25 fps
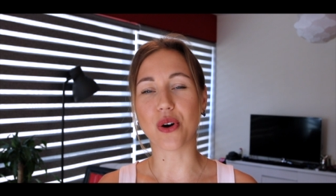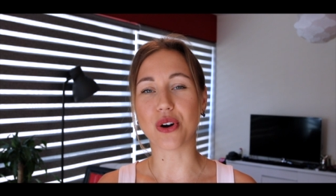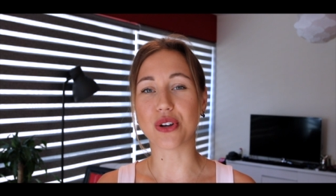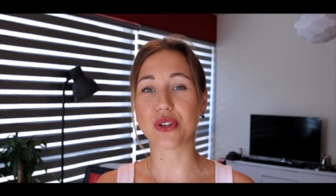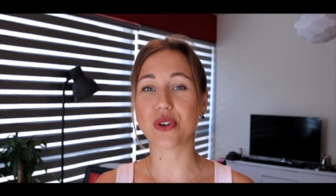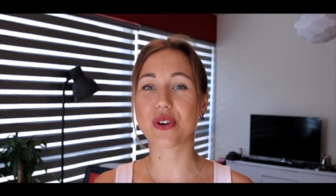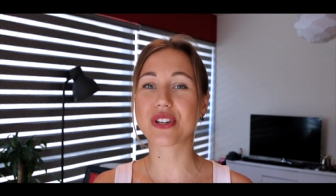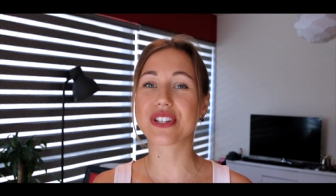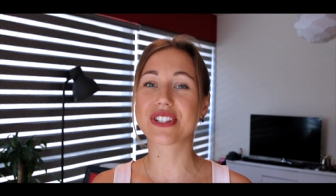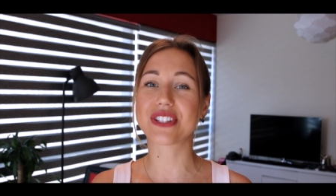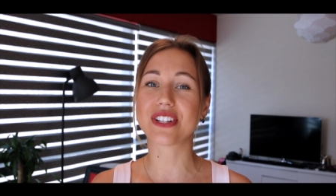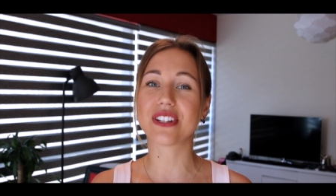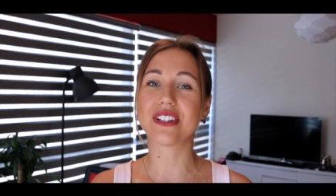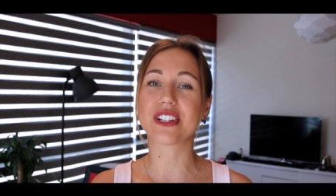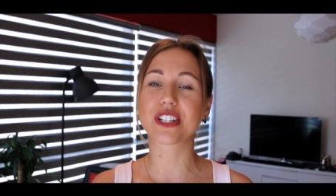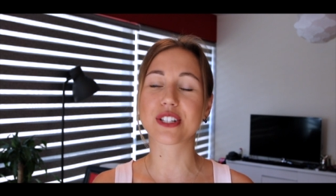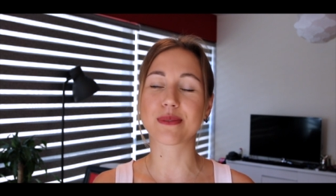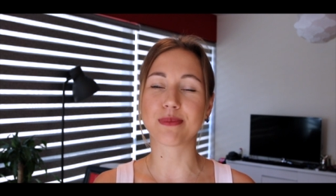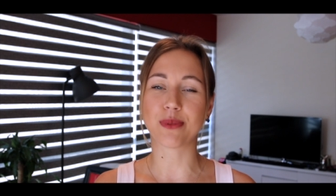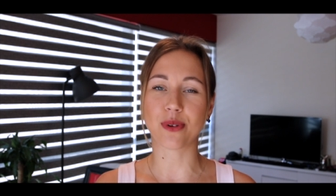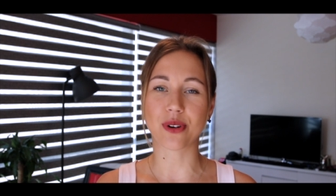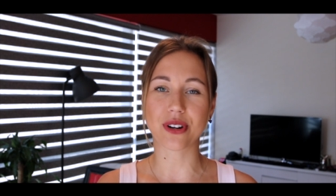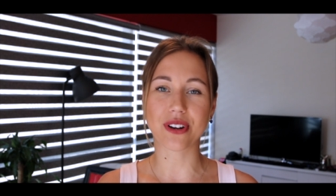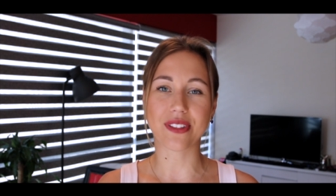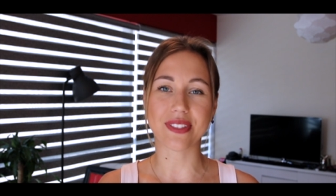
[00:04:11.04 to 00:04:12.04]
or you're still
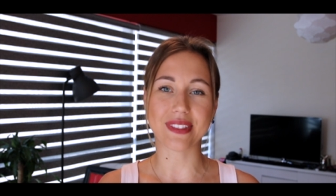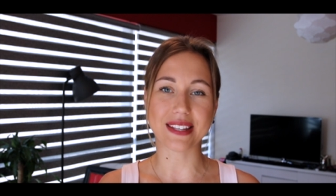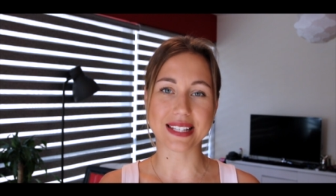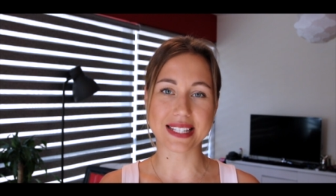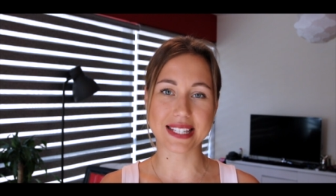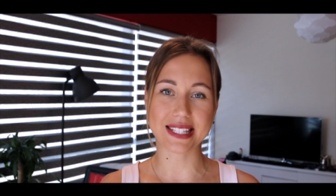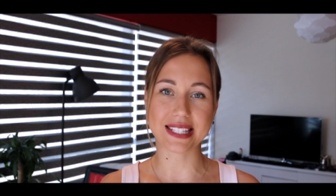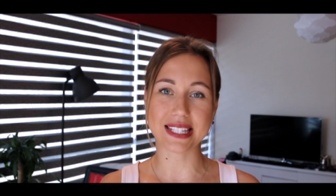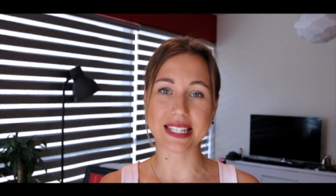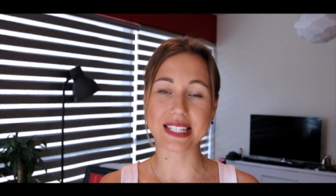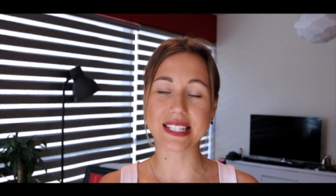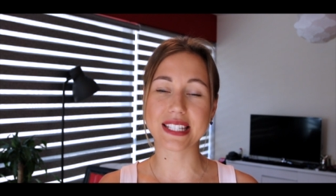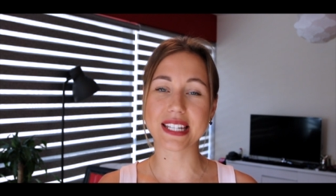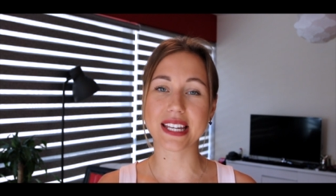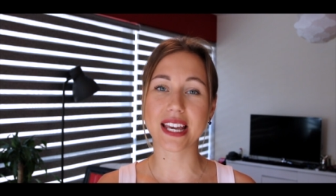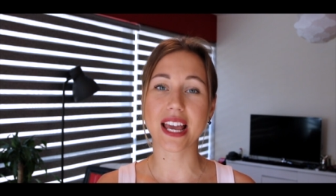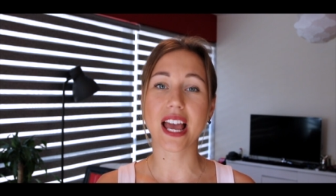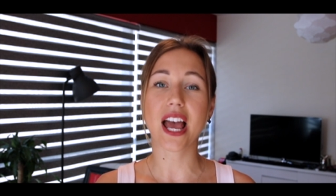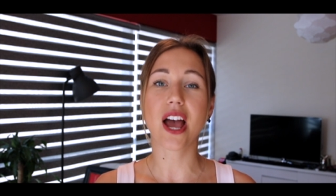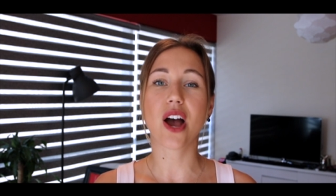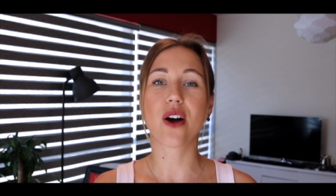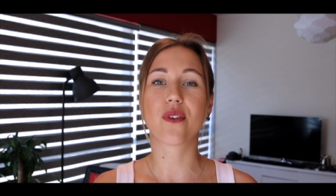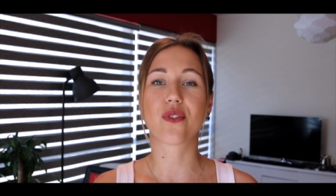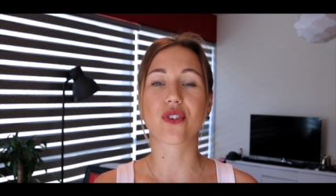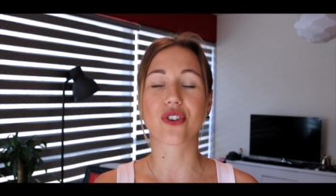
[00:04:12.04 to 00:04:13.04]
exploring this city,
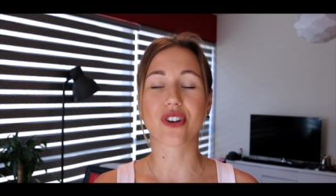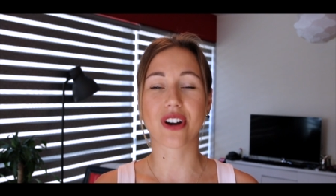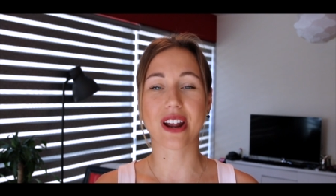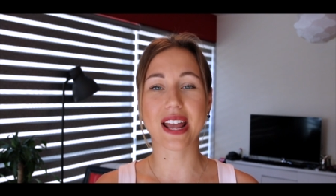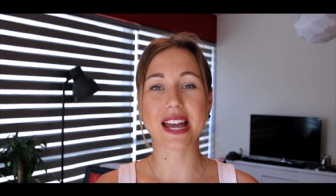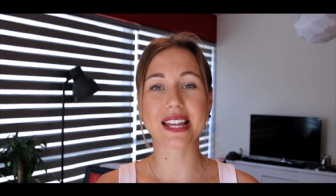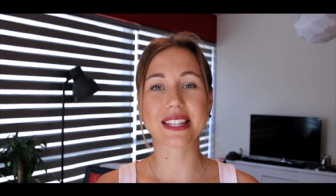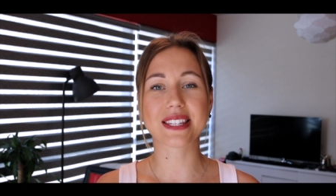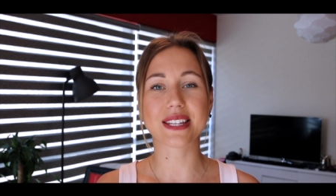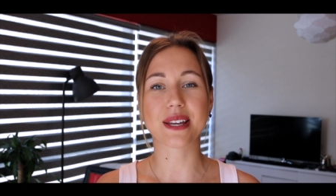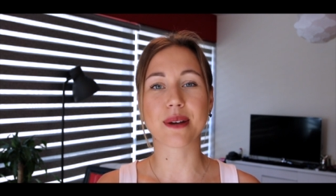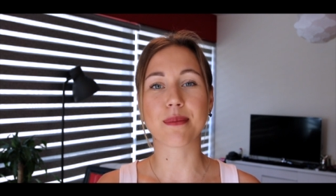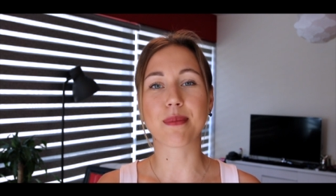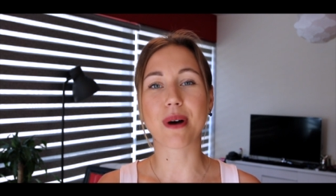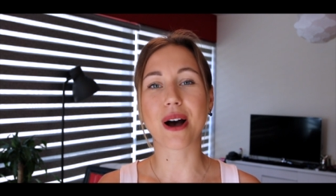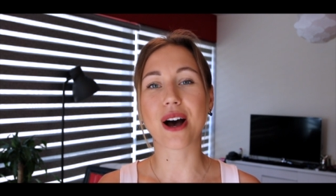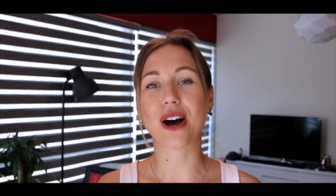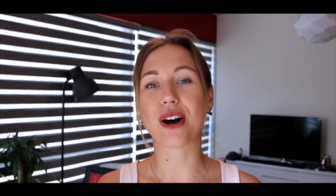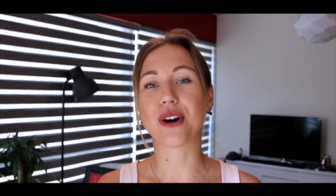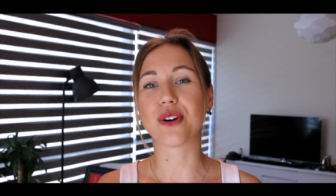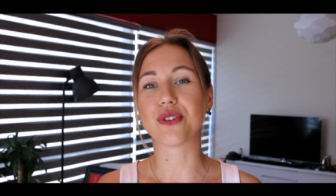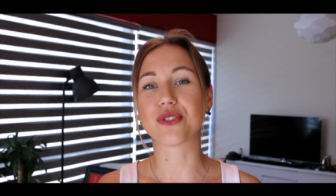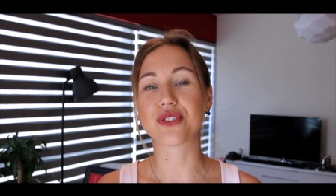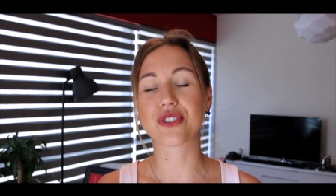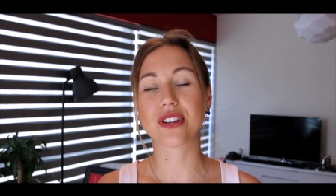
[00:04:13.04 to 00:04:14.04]
forget
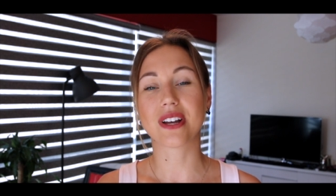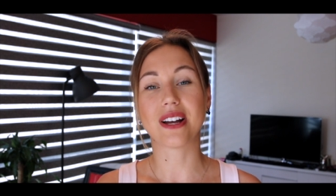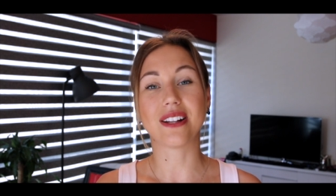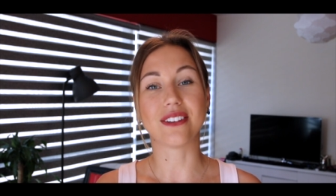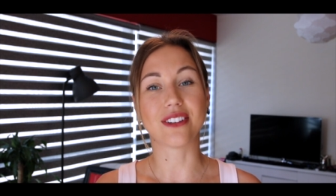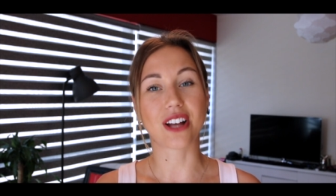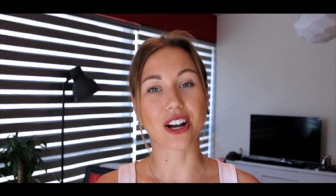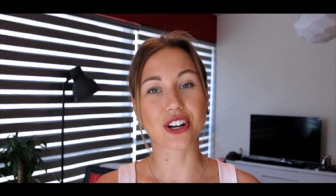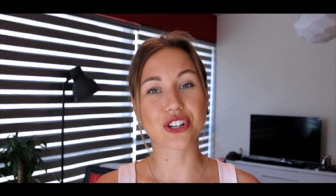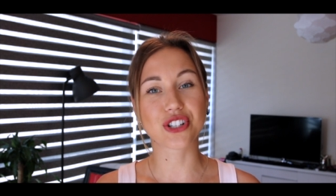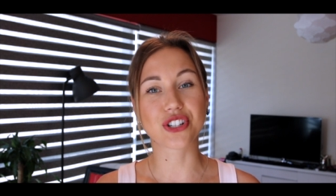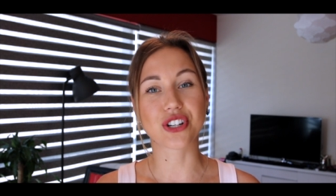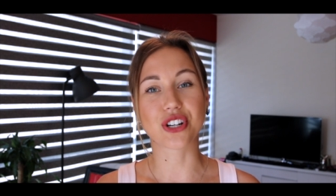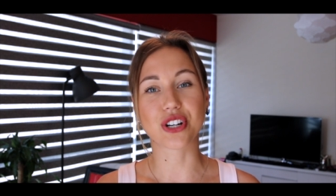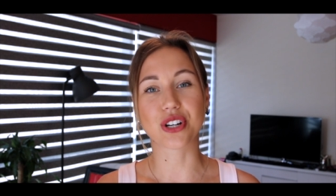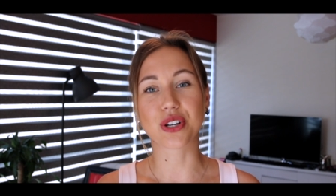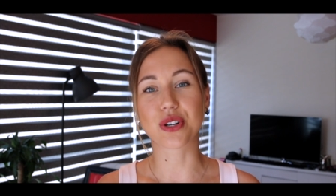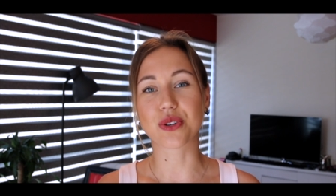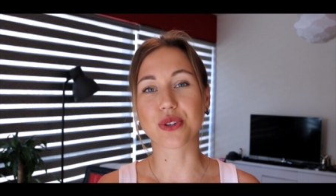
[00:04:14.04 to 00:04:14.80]
about luxury